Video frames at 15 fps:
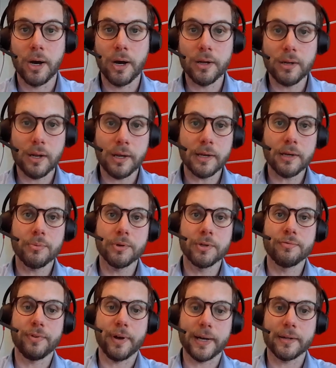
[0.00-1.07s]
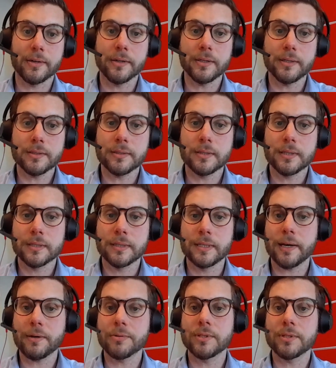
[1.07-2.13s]
Unlike with Vanguard,
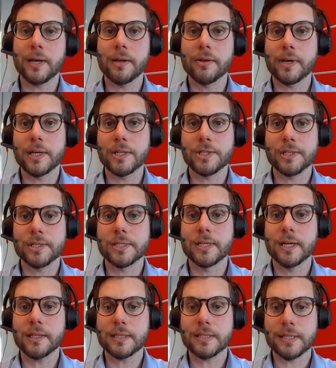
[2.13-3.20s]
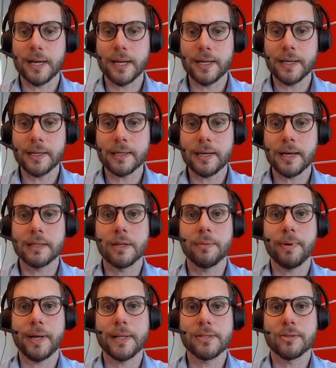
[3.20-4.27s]
the equity allocation is not static and
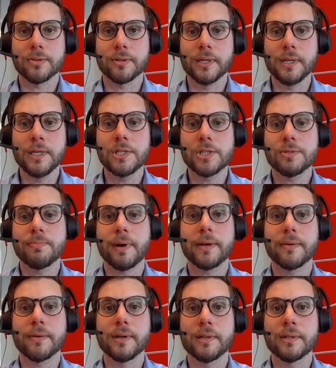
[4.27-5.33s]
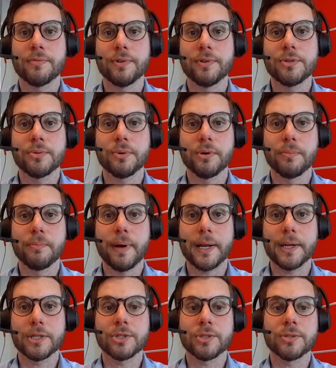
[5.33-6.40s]
depends on each individual
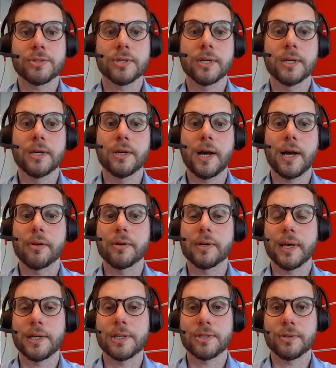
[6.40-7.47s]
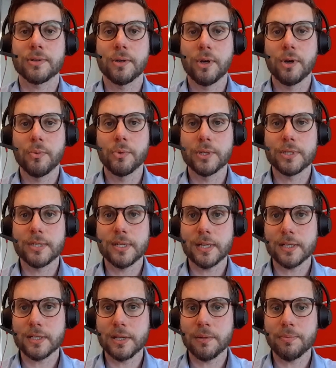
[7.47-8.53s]
manager's allocation, with
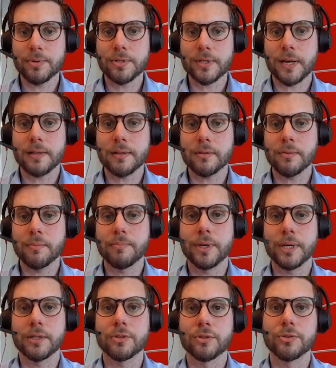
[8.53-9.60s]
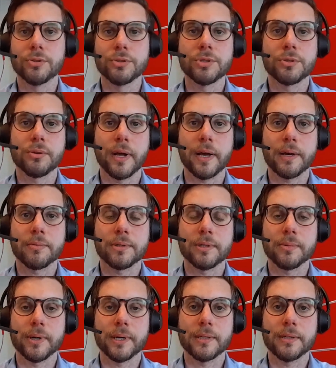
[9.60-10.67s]
60% being the neutral
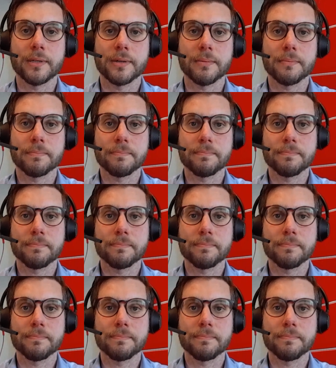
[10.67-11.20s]
equity weight here.